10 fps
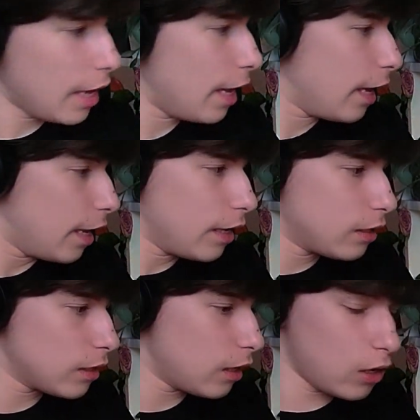
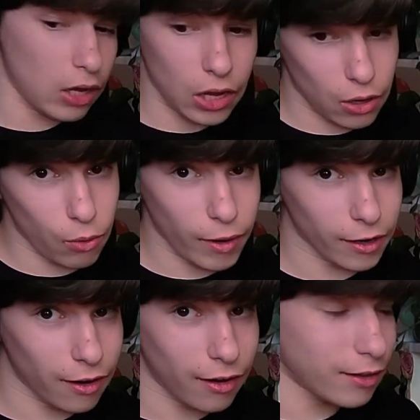And oh my
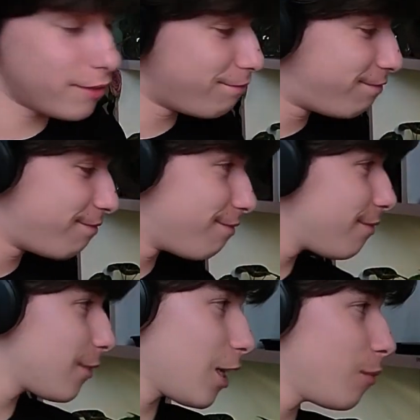god,
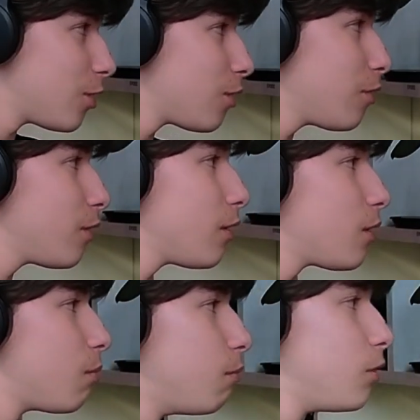let me show you
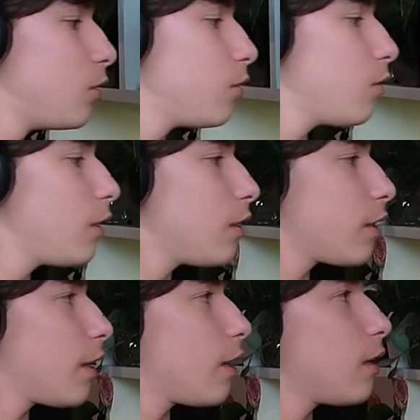this beauty
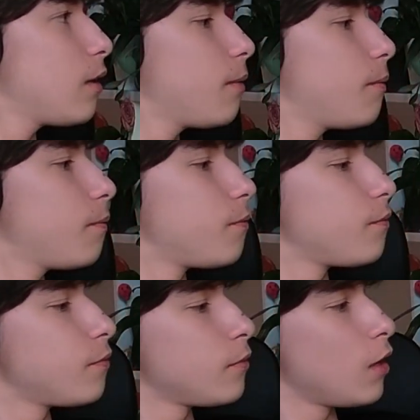again.
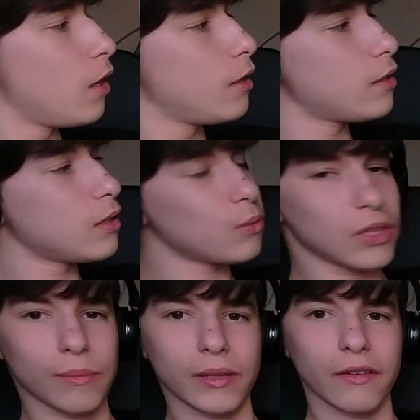This is what
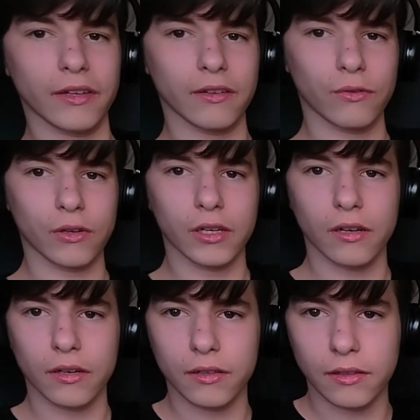I'm living for
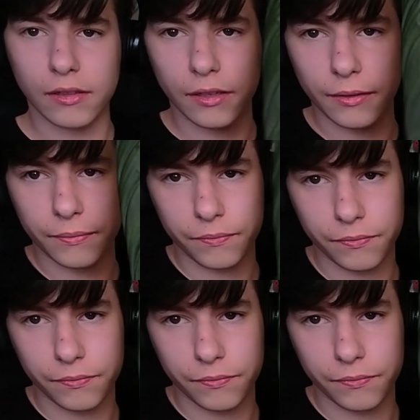currently.